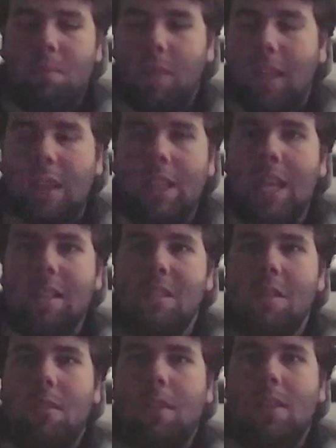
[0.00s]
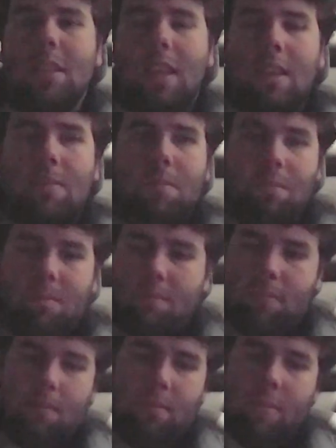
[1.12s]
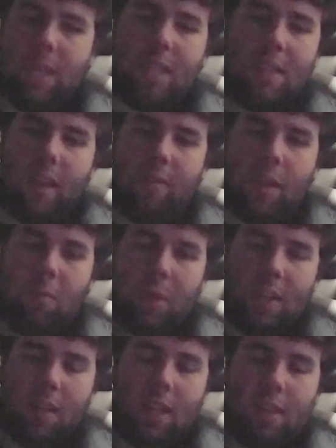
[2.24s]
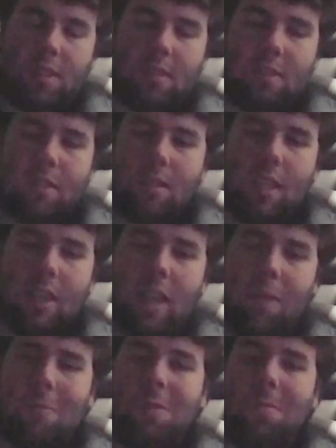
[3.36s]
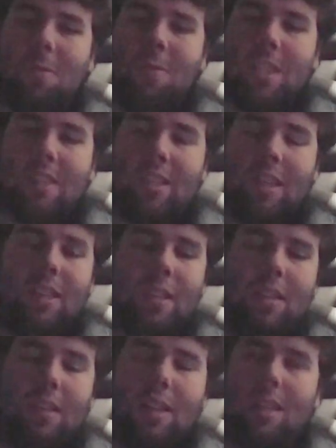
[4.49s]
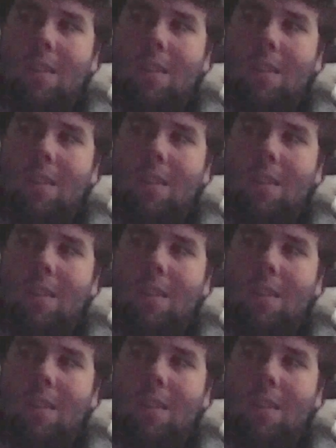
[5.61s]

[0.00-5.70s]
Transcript: like last year. It's like Mike and Dave need wedding dates. The Neighbors movies. Uh,